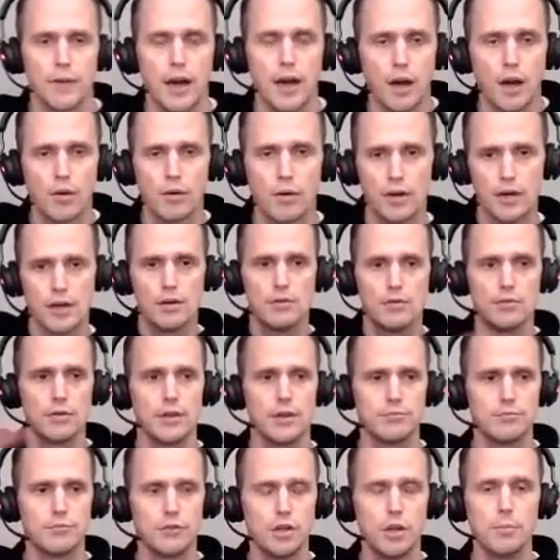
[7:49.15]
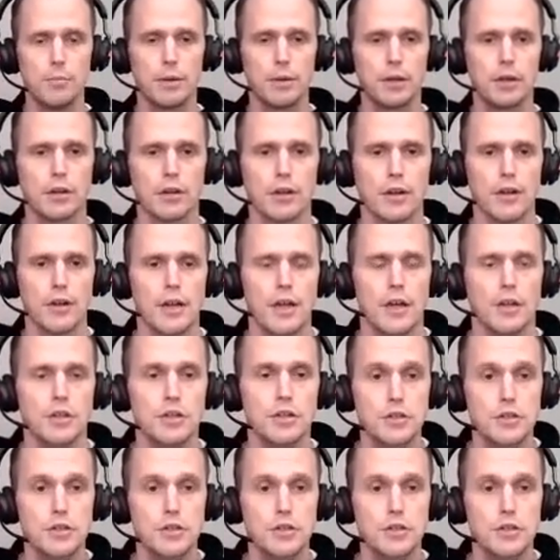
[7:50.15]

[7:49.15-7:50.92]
how a typical